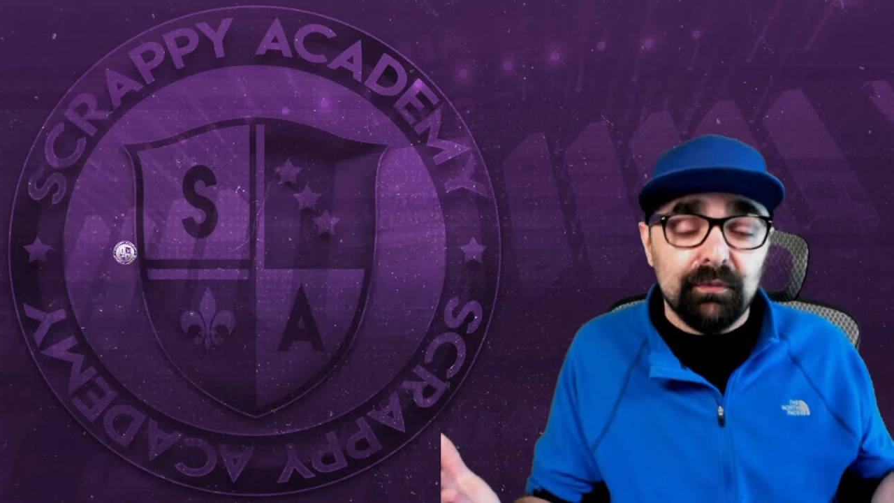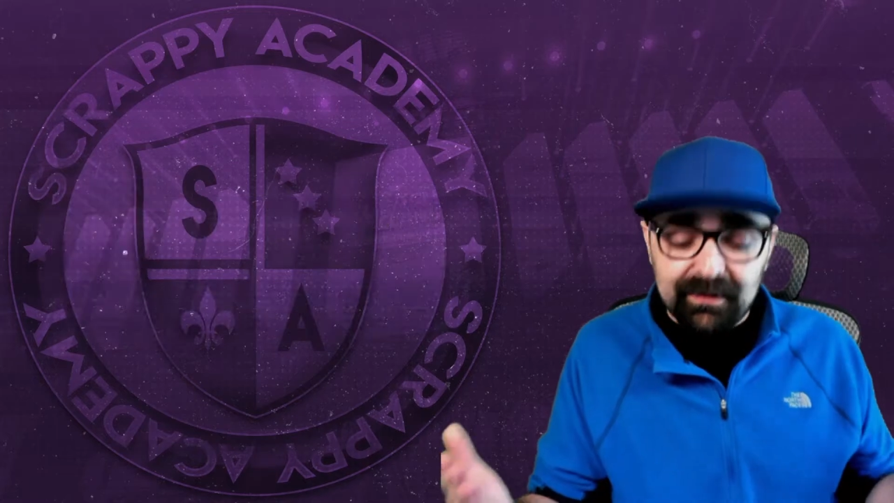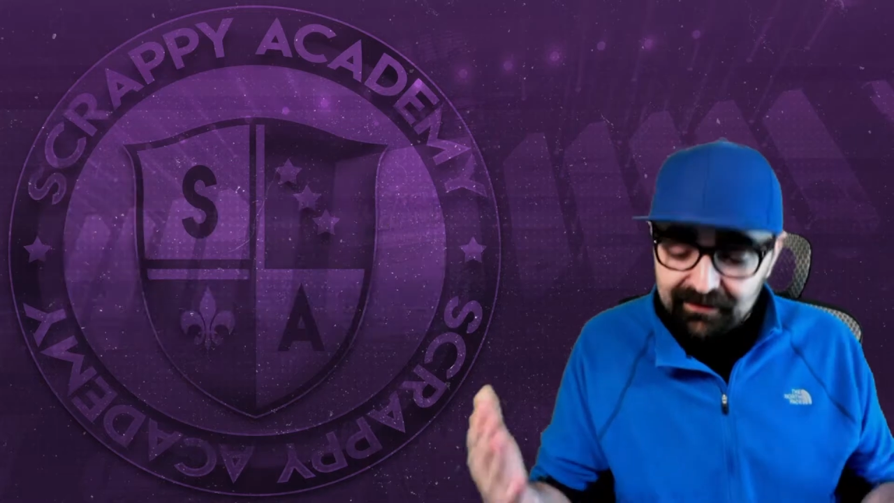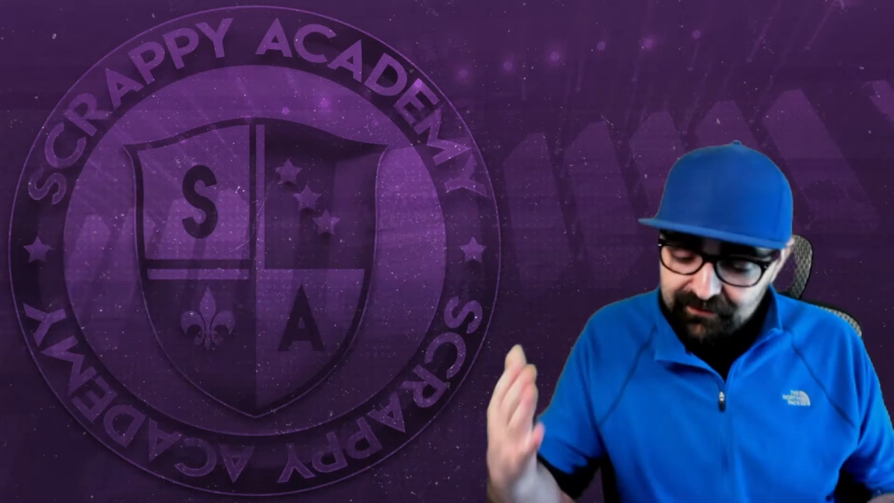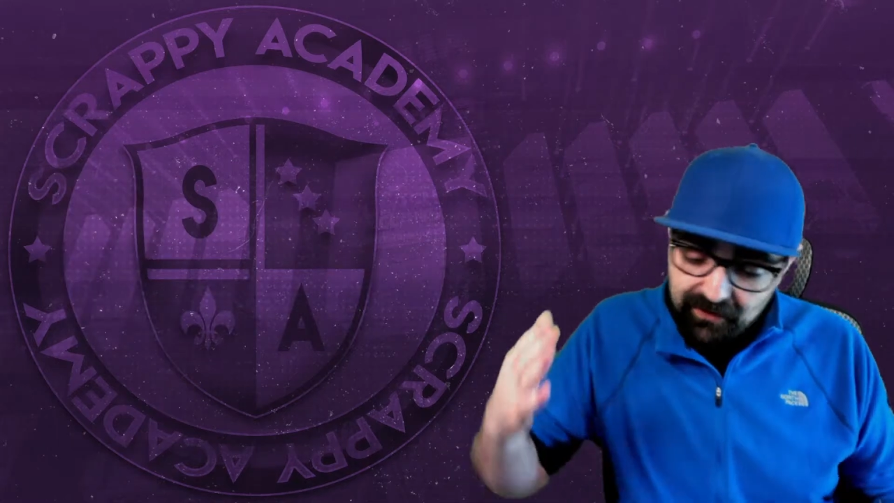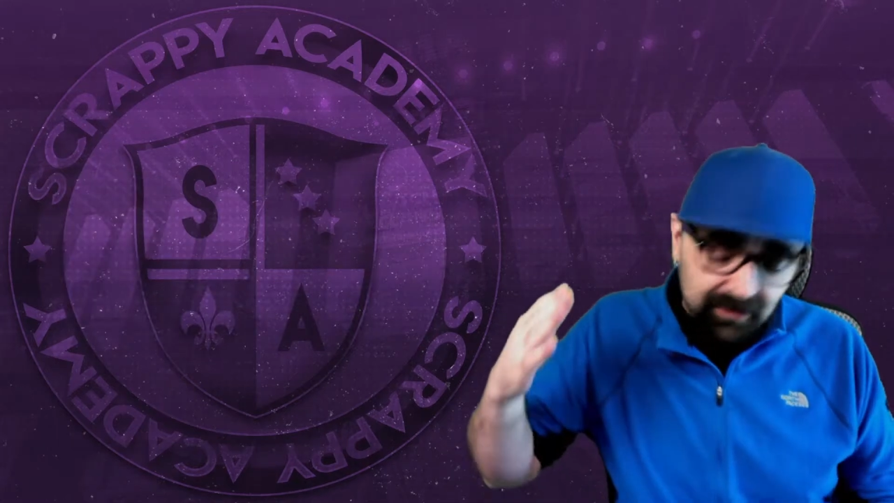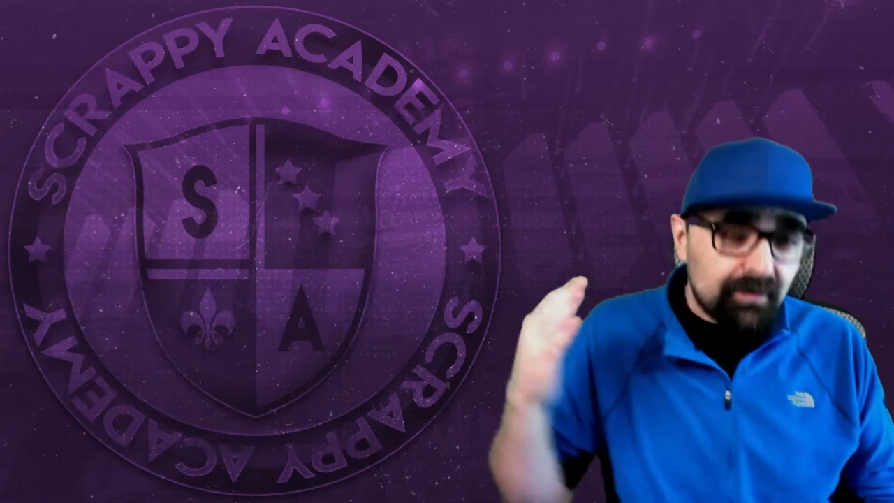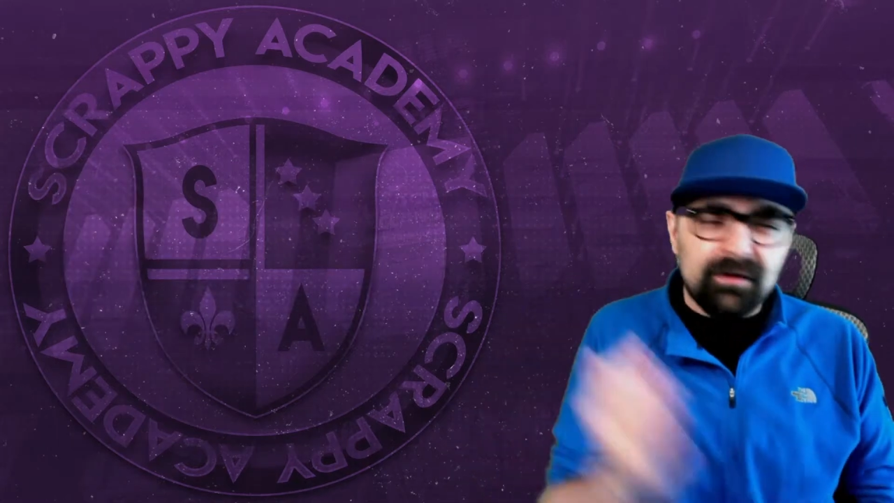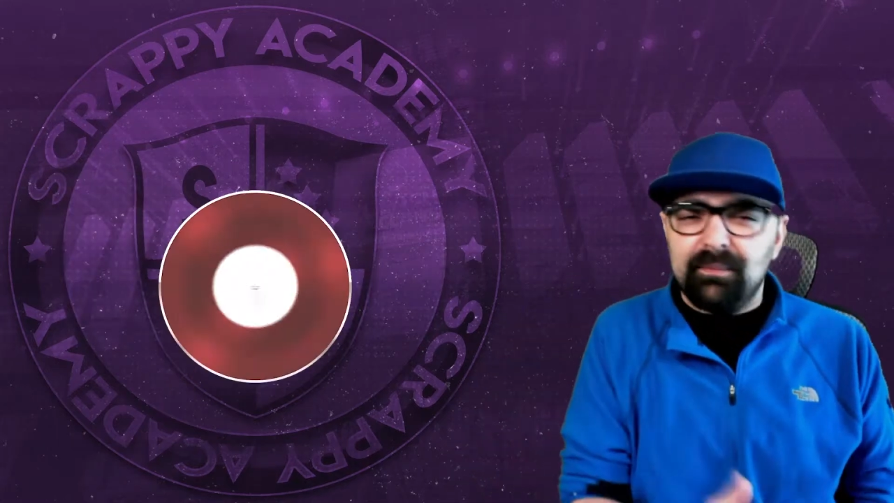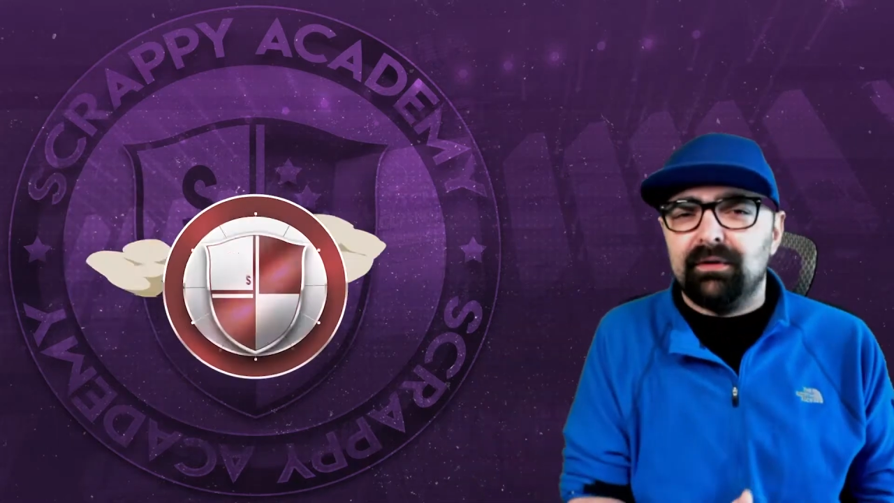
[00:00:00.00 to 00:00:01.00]
because
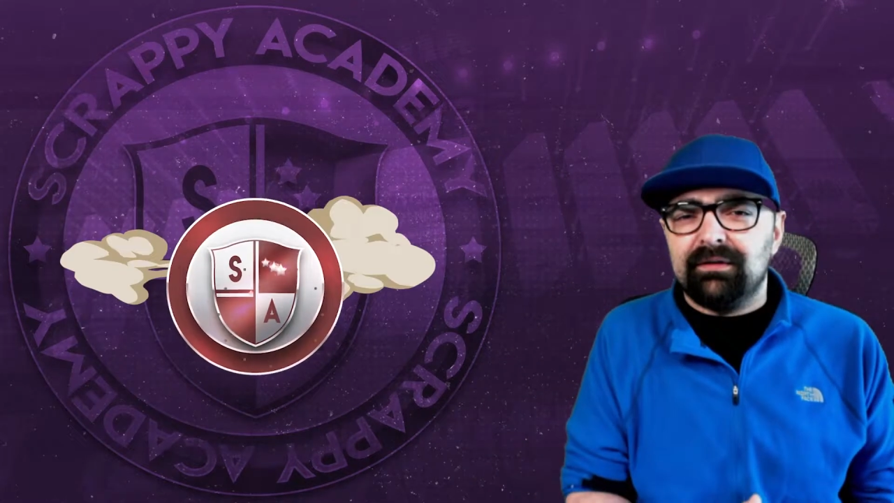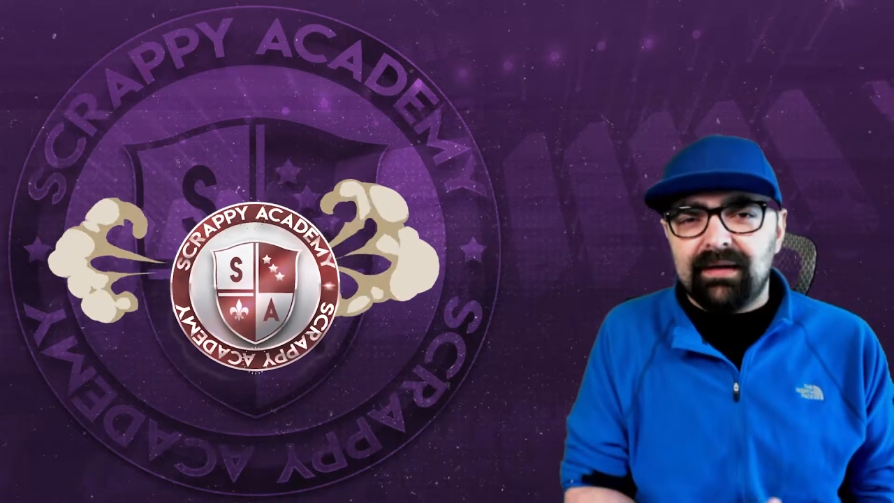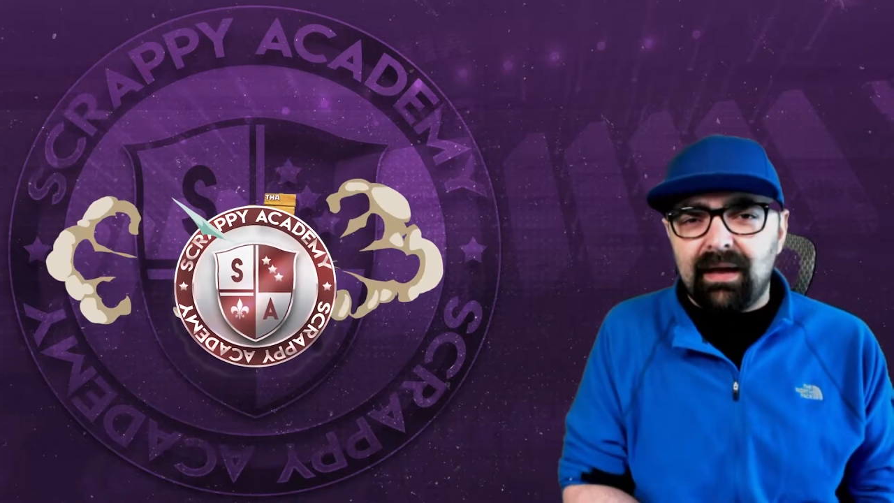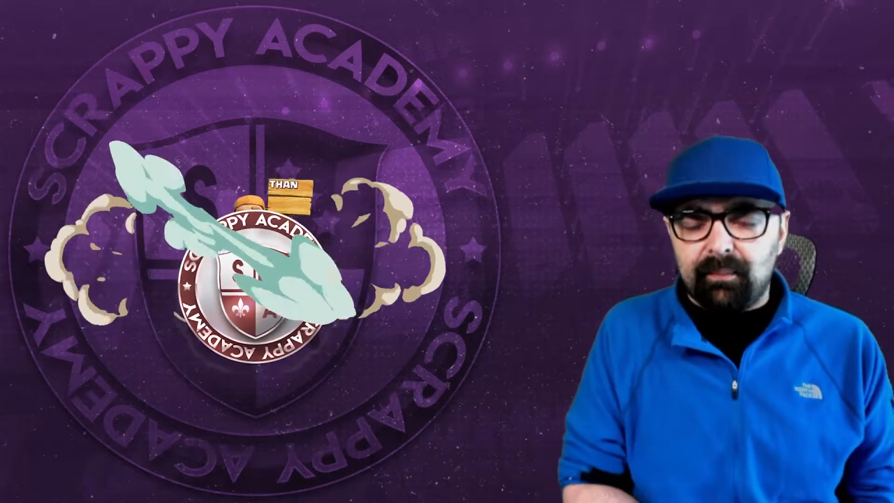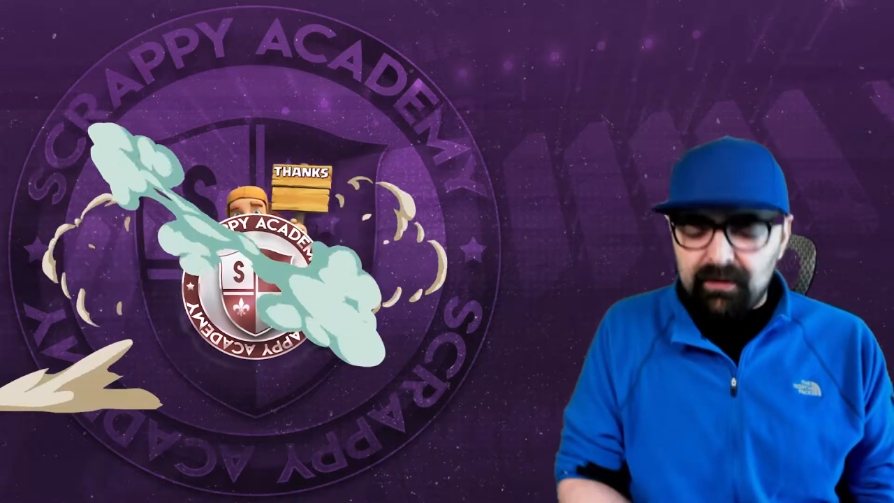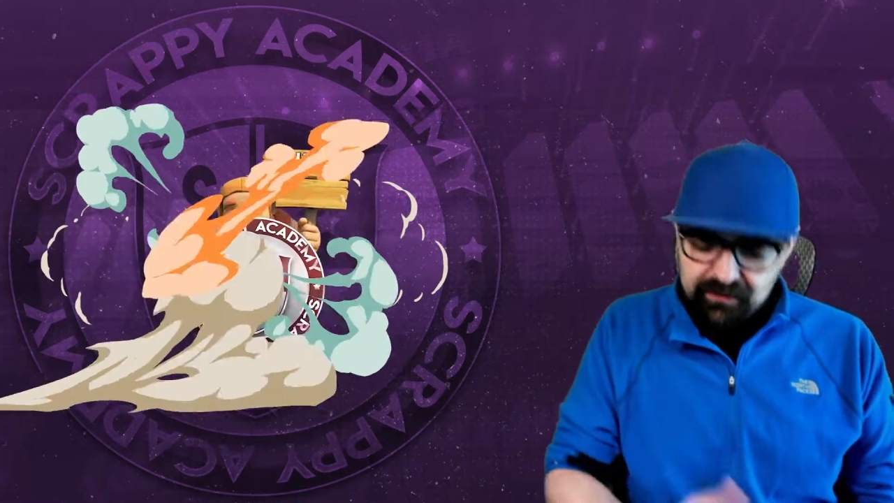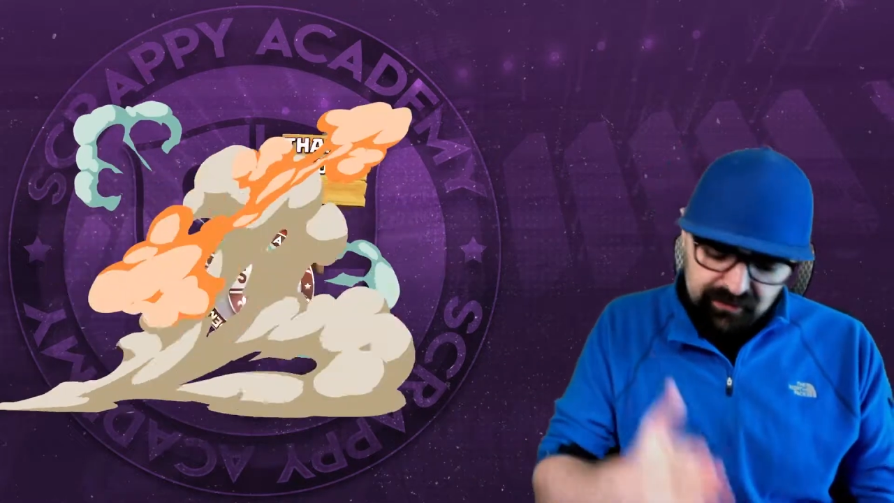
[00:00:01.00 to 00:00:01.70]
you're going to be on top.